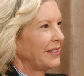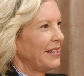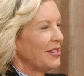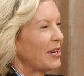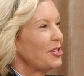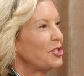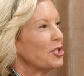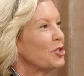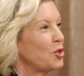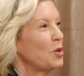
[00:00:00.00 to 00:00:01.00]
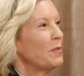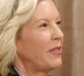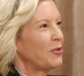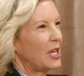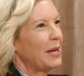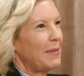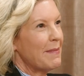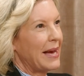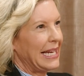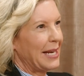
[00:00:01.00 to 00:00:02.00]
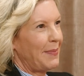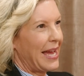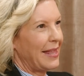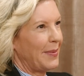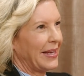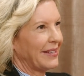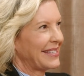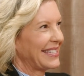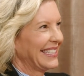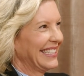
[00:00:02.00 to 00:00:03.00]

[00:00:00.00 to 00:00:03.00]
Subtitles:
So I just assume that there's gonna be money to pay the bills.